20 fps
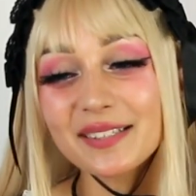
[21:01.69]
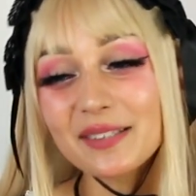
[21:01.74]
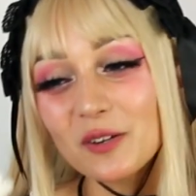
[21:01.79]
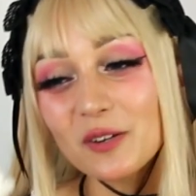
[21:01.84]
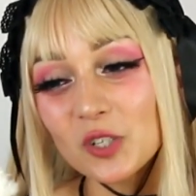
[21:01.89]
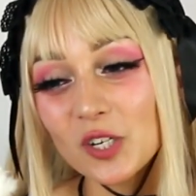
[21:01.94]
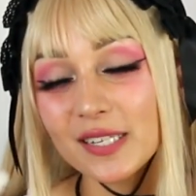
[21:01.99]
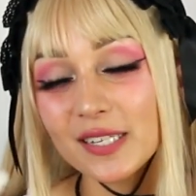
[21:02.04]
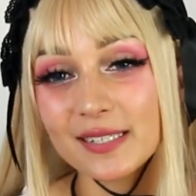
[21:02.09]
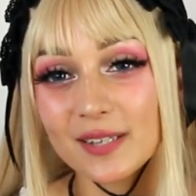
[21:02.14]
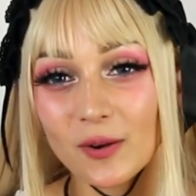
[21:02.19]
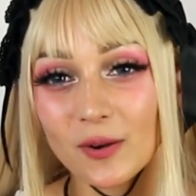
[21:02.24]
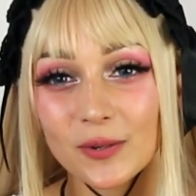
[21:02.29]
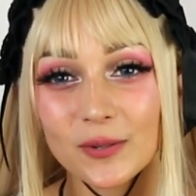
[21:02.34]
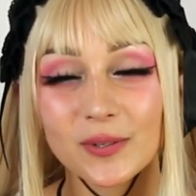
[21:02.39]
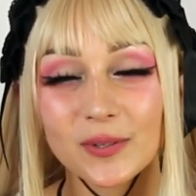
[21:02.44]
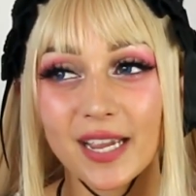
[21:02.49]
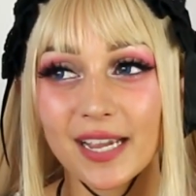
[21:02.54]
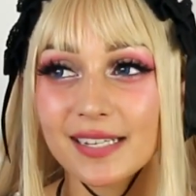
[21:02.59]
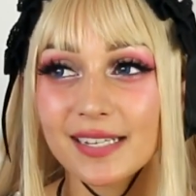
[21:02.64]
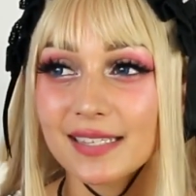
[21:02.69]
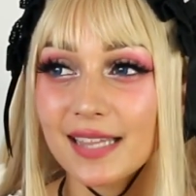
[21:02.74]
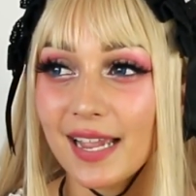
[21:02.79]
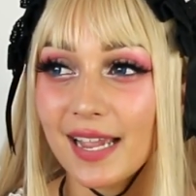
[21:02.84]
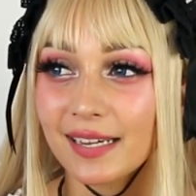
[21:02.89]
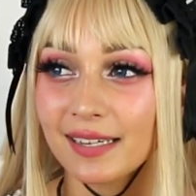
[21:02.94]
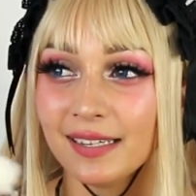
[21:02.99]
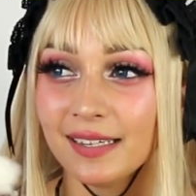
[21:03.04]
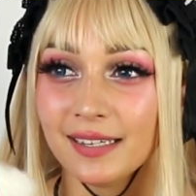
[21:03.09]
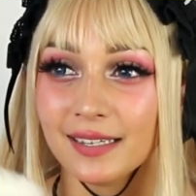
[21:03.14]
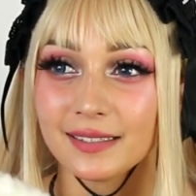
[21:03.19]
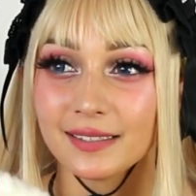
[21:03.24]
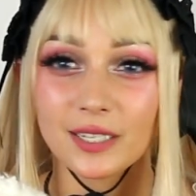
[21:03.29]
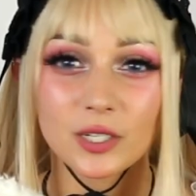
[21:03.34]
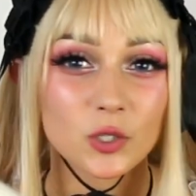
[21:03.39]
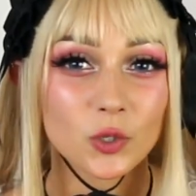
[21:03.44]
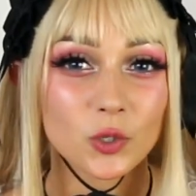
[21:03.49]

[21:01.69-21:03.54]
So she's known as like the